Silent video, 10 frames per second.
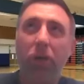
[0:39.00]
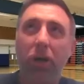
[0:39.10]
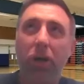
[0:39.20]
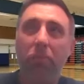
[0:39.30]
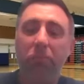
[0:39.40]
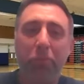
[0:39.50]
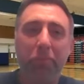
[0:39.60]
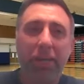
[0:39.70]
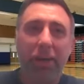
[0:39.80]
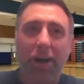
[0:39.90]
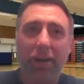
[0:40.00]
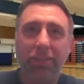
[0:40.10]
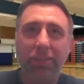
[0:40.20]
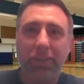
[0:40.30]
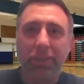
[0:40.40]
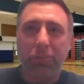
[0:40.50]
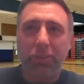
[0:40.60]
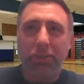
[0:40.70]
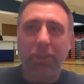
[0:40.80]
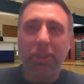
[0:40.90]
for me, honestly, it
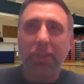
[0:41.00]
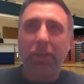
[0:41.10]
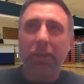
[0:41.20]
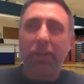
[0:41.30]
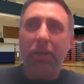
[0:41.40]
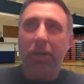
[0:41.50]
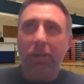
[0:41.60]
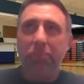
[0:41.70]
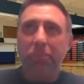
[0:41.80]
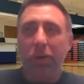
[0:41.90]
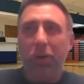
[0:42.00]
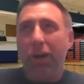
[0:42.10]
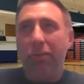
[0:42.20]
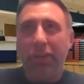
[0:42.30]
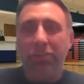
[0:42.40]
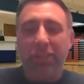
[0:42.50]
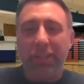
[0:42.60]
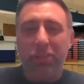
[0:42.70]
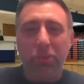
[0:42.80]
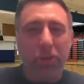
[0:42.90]
was, I've said
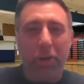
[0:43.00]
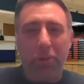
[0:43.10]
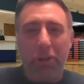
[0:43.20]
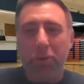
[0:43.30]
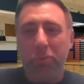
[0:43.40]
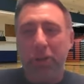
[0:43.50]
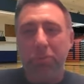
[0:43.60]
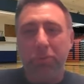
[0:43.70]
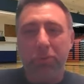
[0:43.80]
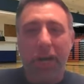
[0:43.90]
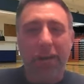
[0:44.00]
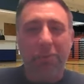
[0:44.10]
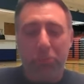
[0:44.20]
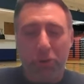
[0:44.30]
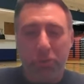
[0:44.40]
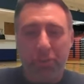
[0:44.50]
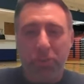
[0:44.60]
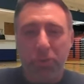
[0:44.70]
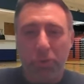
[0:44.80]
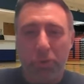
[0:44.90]
this to a couple other people. It was kind of a perfect
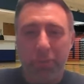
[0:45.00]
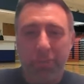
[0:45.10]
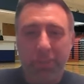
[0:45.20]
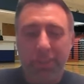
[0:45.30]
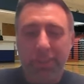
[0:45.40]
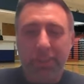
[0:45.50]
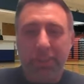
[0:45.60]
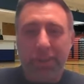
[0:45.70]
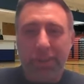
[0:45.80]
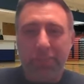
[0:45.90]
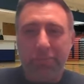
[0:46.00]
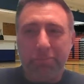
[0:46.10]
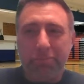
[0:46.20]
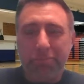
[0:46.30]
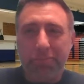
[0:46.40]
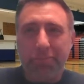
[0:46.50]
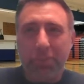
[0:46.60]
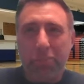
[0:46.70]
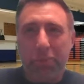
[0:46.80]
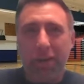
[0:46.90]
storm. My
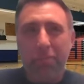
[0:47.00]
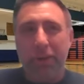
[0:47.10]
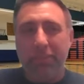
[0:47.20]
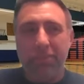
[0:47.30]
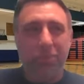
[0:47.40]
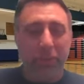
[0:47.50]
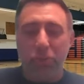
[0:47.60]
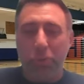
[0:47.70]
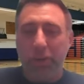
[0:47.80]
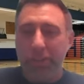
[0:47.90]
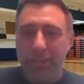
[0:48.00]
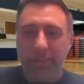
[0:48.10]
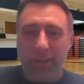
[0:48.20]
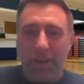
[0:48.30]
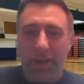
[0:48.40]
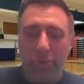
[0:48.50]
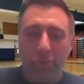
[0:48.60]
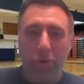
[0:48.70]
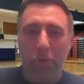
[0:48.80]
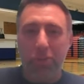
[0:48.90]
twins are
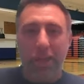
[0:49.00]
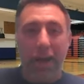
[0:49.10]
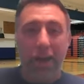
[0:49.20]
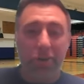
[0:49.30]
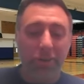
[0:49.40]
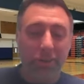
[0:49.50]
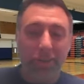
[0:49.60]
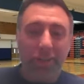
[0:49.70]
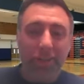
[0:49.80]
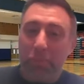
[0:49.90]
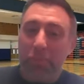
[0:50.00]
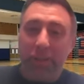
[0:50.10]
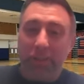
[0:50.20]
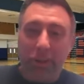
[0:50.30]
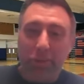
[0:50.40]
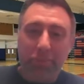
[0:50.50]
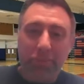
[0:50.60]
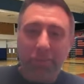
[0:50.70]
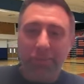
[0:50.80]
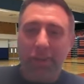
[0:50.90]
both now Lebanon
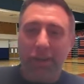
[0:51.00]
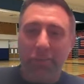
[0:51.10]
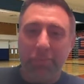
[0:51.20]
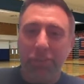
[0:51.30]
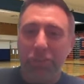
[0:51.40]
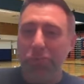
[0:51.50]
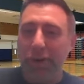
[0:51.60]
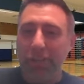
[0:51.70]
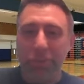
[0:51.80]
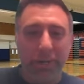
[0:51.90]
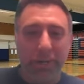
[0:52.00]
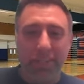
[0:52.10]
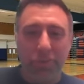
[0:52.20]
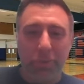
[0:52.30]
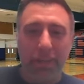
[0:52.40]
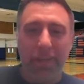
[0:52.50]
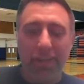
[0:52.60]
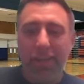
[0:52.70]
alums. They just graduated this week.